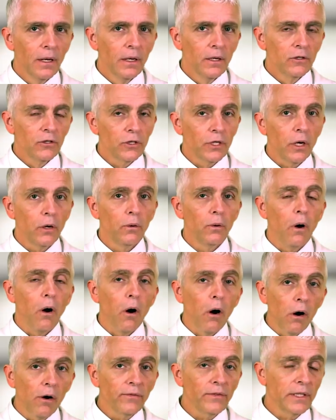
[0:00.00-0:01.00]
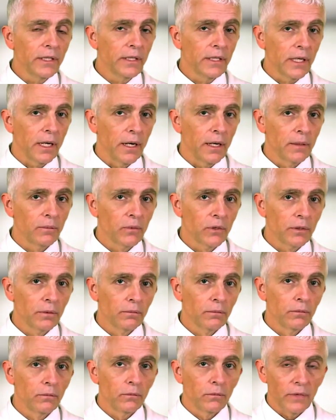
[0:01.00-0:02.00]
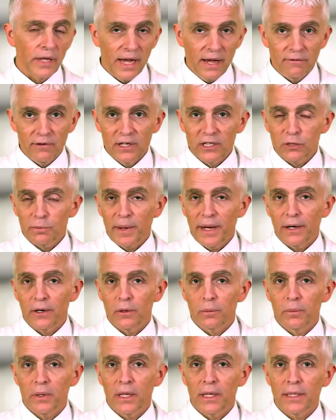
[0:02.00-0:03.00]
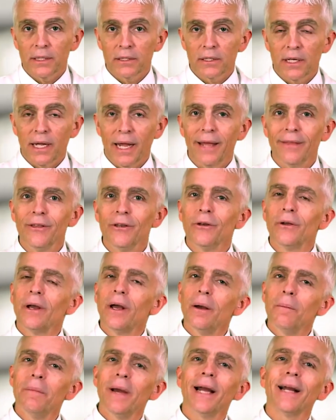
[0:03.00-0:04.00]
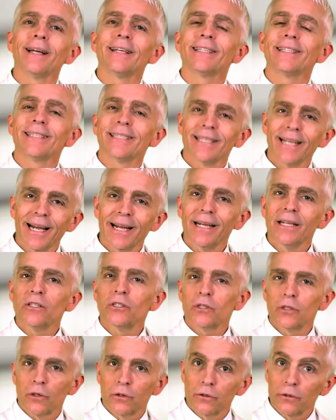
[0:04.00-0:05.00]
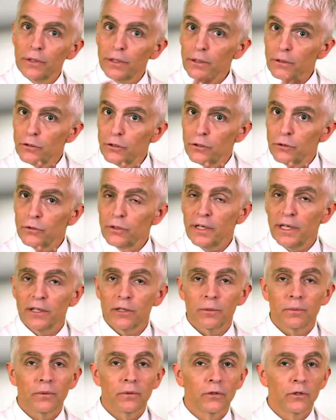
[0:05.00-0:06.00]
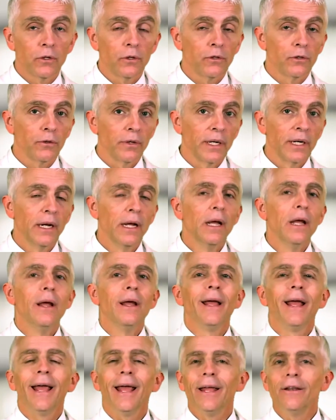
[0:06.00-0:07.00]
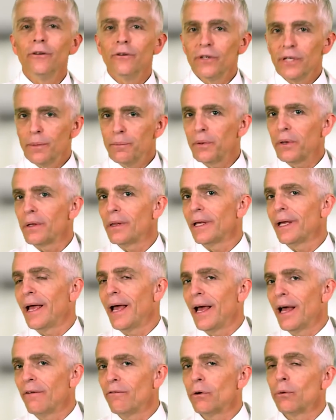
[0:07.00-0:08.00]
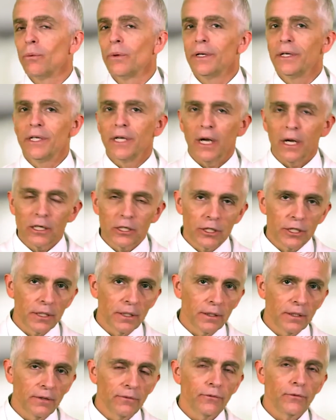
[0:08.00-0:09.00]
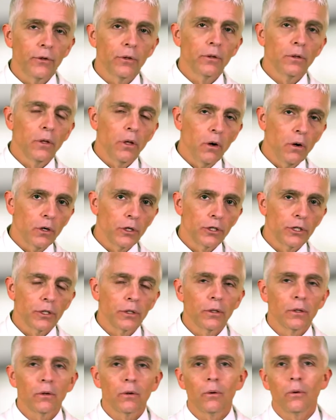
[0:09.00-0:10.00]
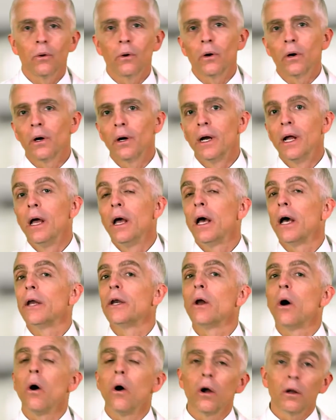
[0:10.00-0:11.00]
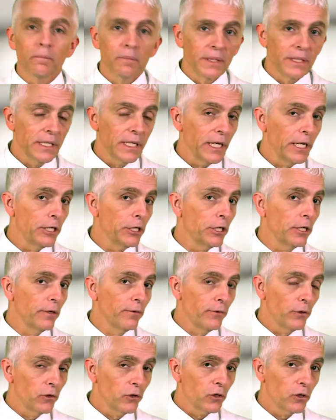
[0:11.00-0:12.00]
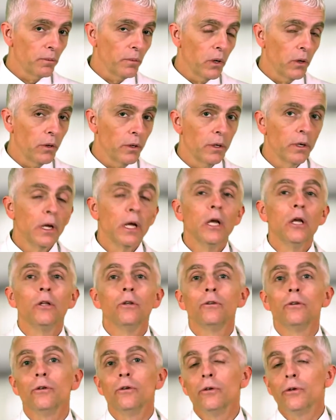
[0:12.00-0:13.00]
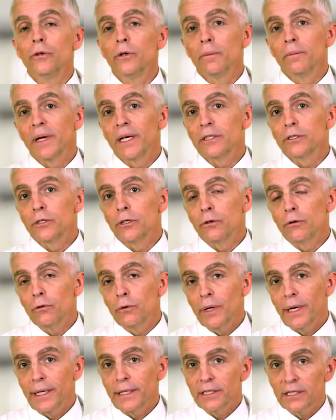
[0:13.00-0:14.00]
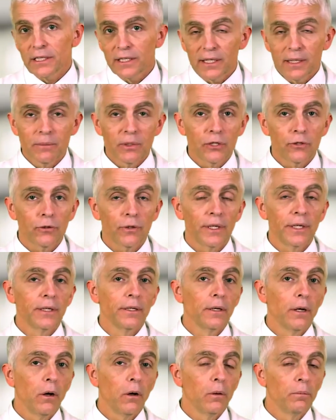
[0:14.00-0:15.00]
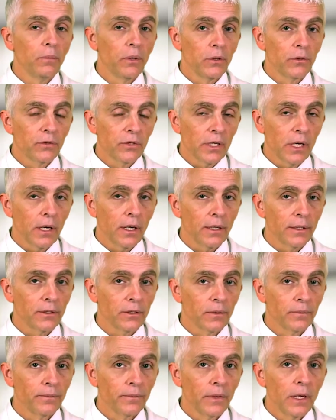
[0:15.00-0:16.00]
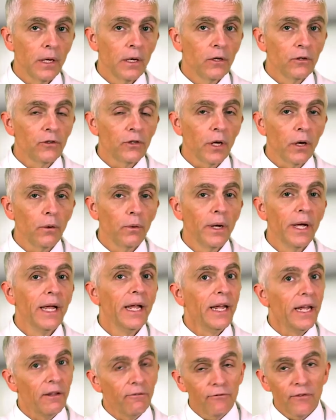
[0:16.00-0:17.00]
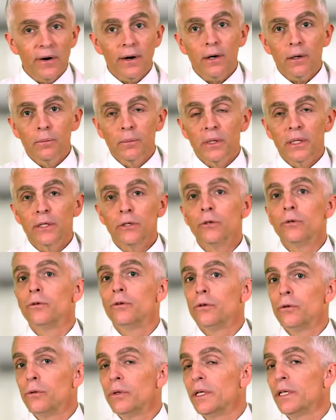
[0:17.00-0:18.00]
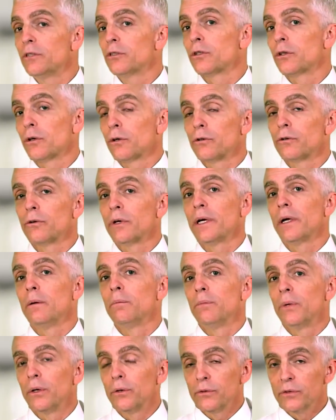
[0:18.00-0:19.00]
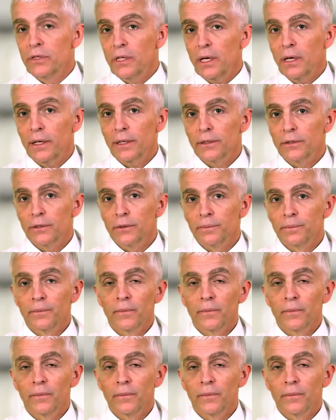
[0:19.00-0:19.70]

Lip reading: So oftentimes you have an expander placed and then you come back a second surgery, two-stage surgery, and you typically have a reduction if you're larger or an augmentation if you're smaller to do your best to create symmetry on both sides. So invariably you do need surgery on both sides.